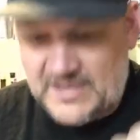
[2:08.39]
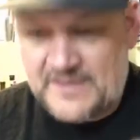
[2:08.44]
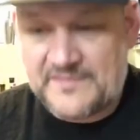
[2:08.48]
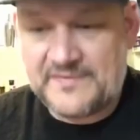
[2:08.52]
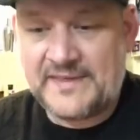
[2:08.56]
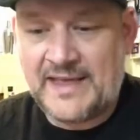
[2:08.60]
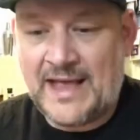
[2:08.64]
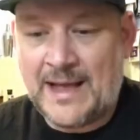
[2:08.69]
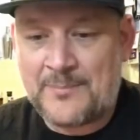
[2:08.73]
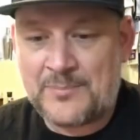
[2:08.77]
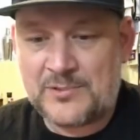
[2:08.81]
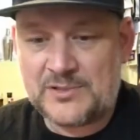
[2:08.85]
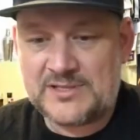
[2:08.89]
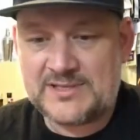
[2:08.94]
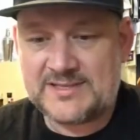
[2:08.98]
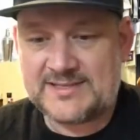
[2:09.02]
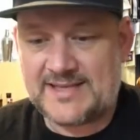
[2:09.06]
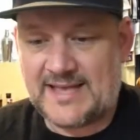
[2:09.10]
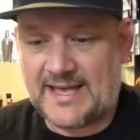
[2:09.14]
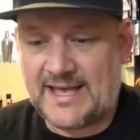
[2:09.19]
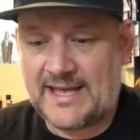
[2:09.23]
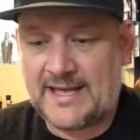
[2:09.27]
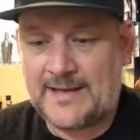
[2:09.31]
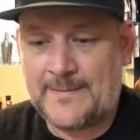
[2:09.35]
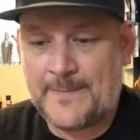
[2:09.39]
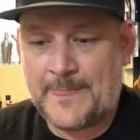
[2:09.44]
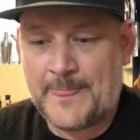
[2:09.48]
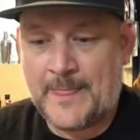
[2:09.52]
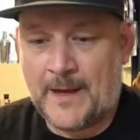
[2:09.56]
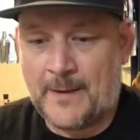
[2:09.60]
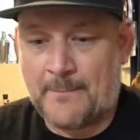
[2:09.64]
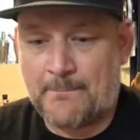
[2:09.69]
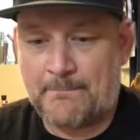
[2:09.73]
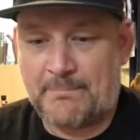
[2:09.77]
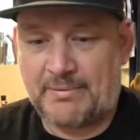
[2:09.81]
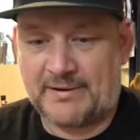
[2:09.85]
The apple is there,
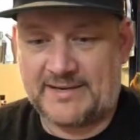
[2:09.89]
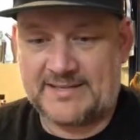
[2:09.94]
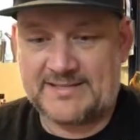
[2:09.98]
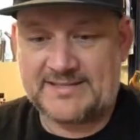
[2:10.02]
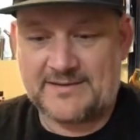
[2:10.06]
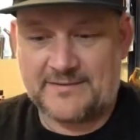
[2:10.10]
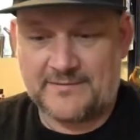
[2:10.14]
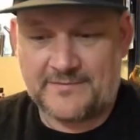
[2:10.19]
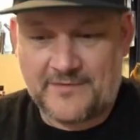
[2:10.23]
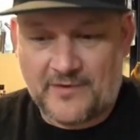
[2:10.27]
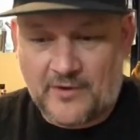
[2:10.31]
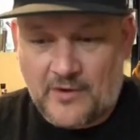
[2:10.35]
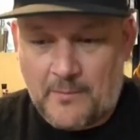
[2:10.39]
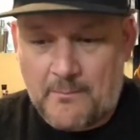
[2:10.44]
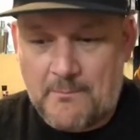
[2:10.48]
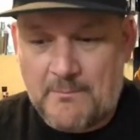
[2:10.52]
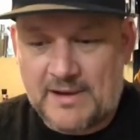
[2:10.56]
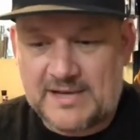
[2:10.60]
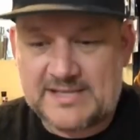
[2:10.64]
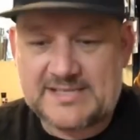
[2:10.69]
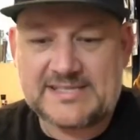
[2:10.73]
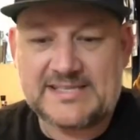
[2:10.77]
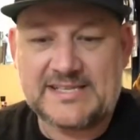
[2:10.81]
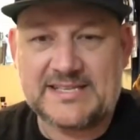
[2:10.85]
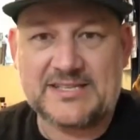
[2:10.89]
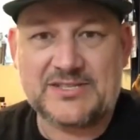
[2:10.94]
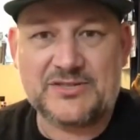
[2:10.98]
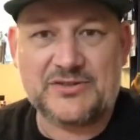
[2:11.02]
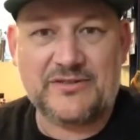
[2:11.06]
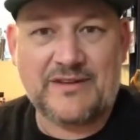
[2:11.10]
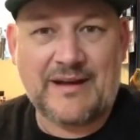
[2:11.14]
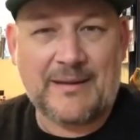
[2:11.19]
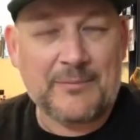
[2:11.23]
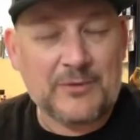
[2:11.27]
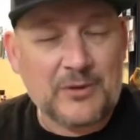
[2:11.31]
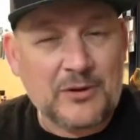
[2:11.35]
but it's a very musty
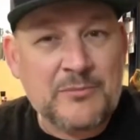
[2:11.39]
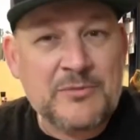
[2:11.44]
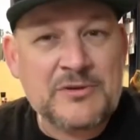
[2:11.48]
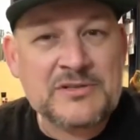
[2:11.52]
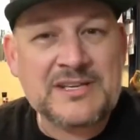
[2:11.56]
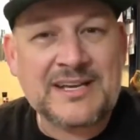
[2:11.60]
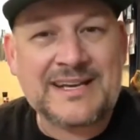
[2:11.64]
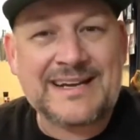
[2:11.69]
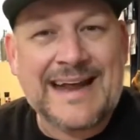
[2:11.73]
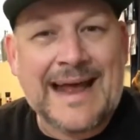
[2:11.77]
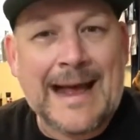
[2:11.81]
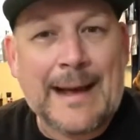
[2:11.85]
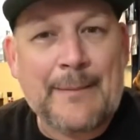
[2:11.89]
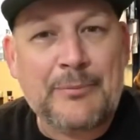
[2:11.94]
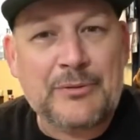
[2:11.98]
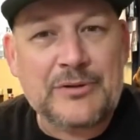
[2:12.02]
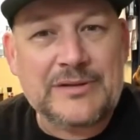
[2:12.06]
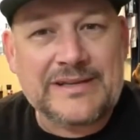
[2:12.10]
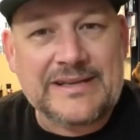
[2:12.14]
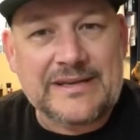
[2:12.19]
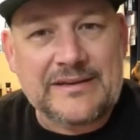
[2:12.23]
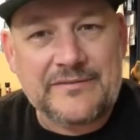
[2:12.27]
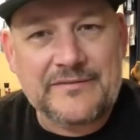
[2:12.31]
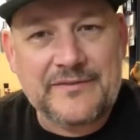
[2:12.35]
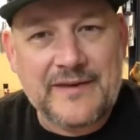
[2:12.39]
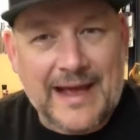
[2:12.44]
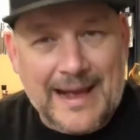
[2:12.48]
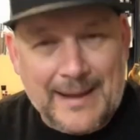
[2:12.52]
sort of apple, almost like an apple leaf.